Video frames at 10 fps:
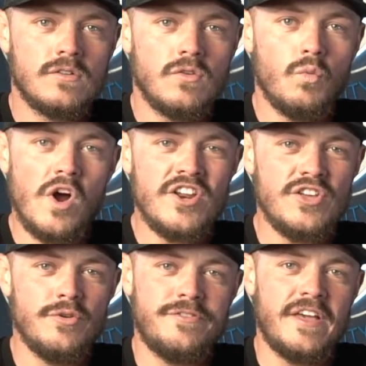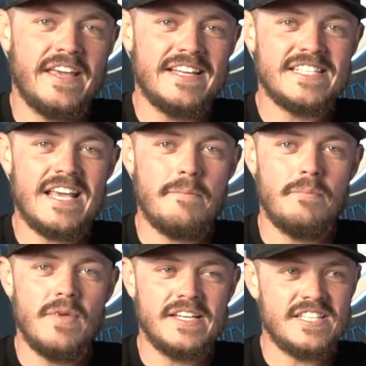What do you think is
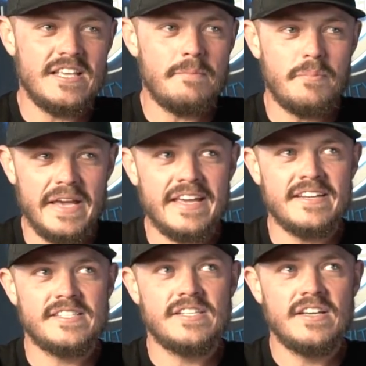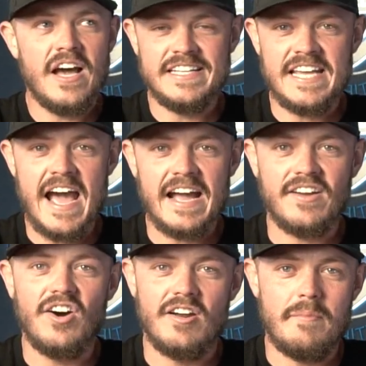the biggest
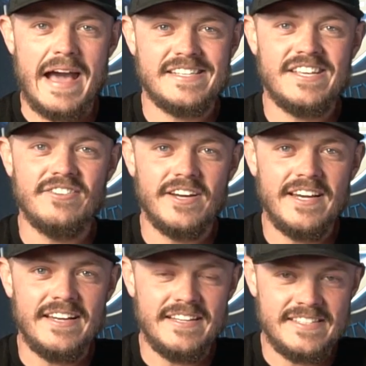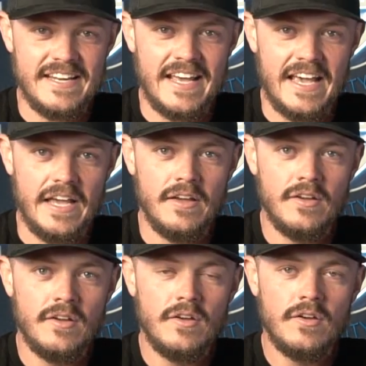attack on masculinity today?
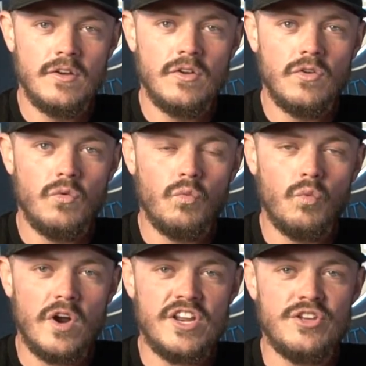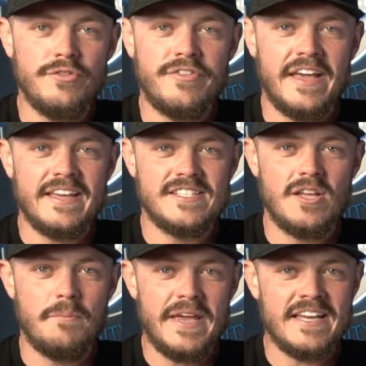What do you think is
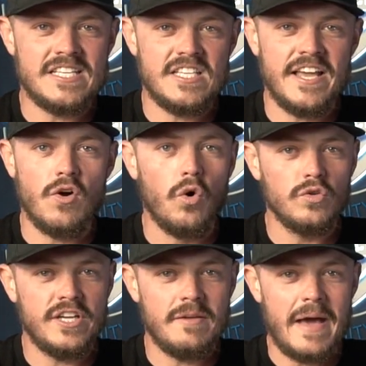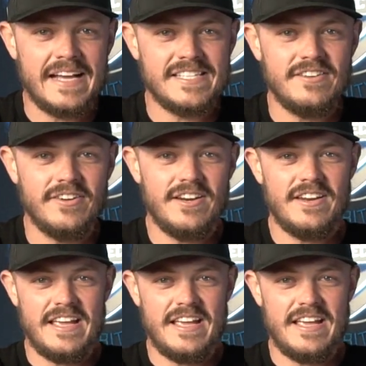the biggest thing holding masculinity